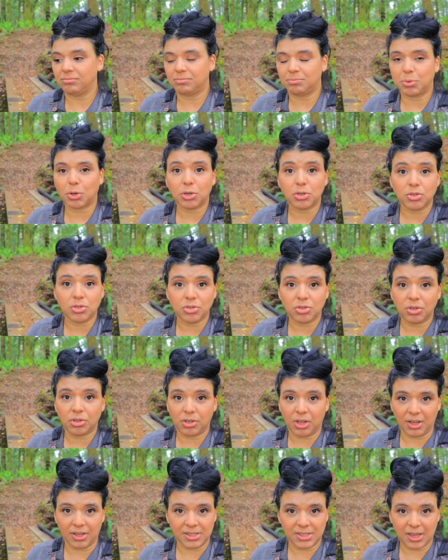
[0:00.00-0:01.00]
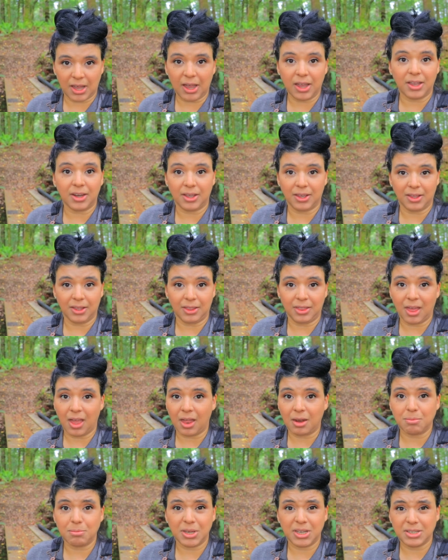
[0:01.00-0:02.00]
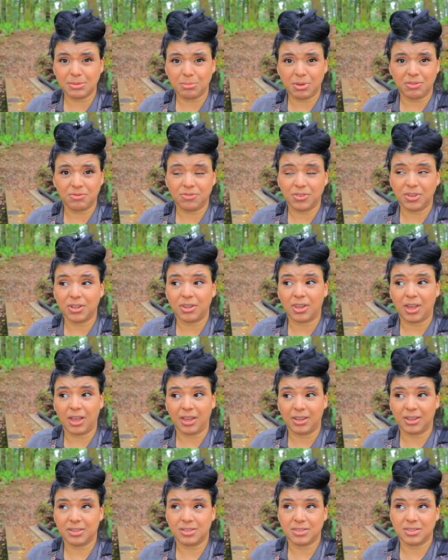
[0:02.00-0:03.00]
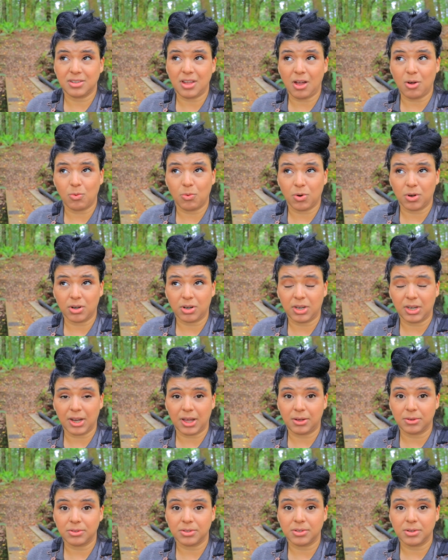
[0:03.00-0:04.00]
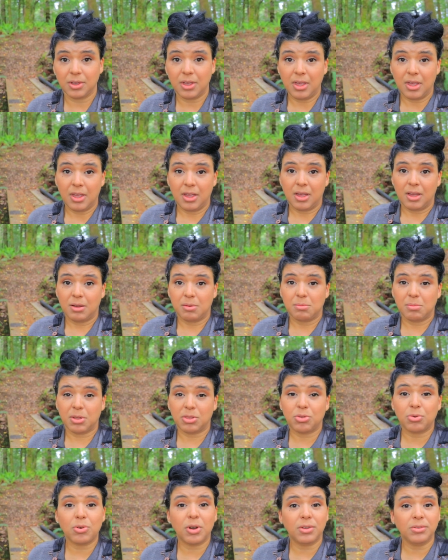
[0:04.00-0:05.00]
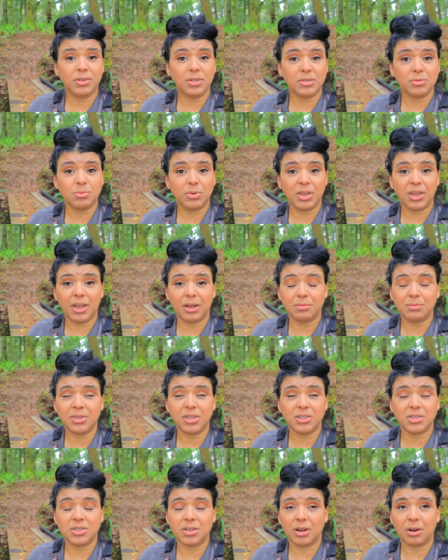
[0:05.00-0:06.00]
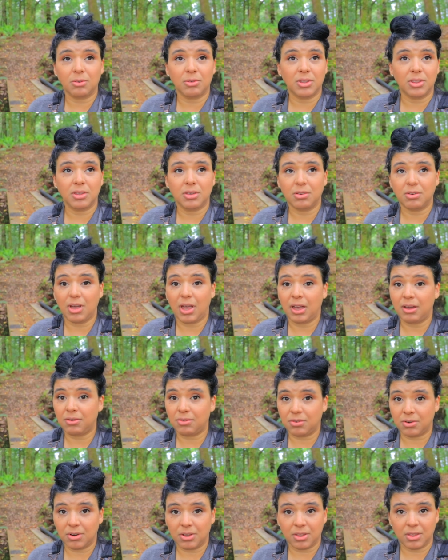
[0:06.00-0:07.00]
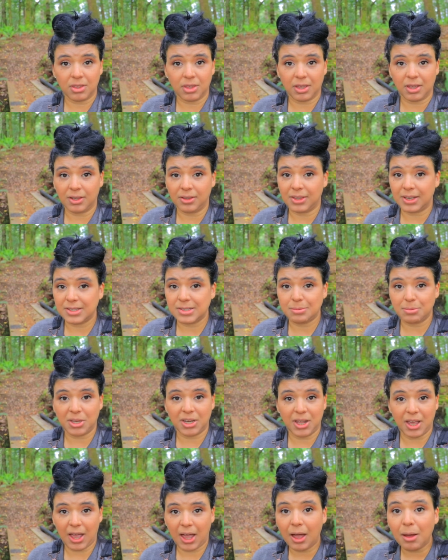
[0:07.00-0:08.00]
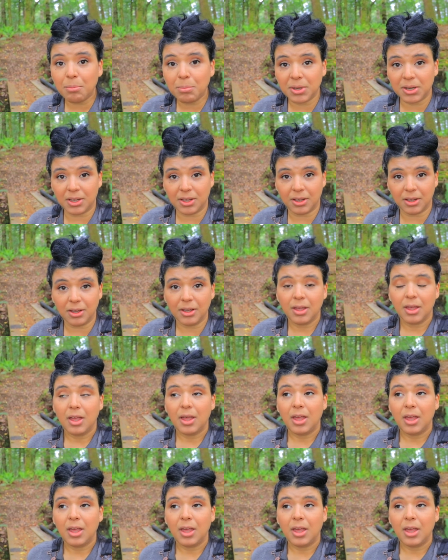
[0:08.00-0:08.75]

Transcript: personal anxiety that makes me feel like it's not working out but throughout this week, I'm going to share with you everything that's been happening